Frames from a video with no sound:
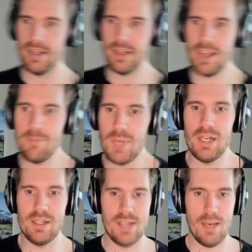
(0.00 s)
he gave me an
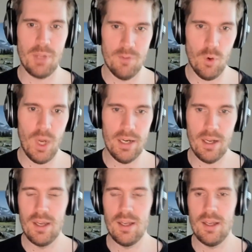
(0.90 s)
example of one.
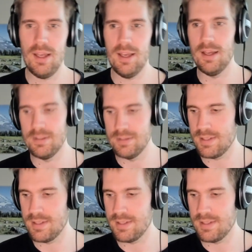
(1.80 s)
And